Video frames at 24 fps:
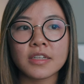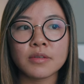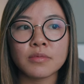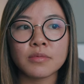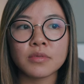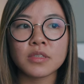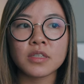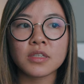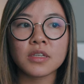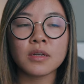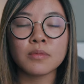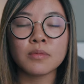It
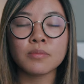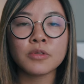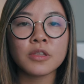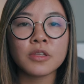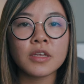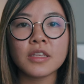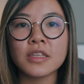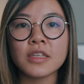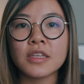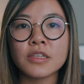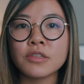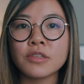was
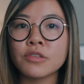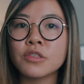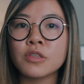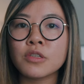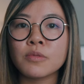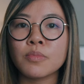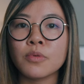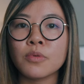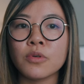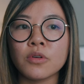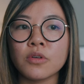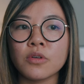completely
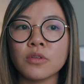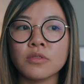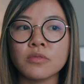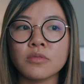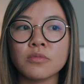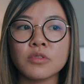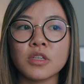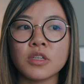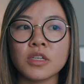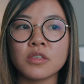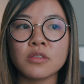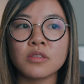usable
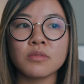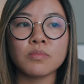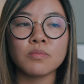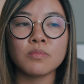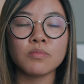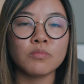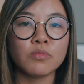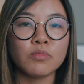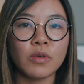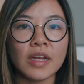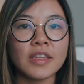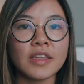just
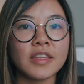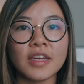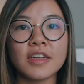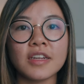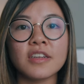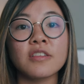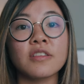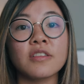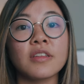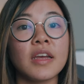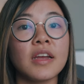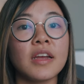right then
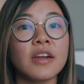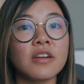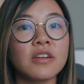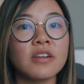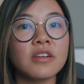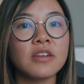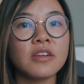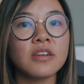and there.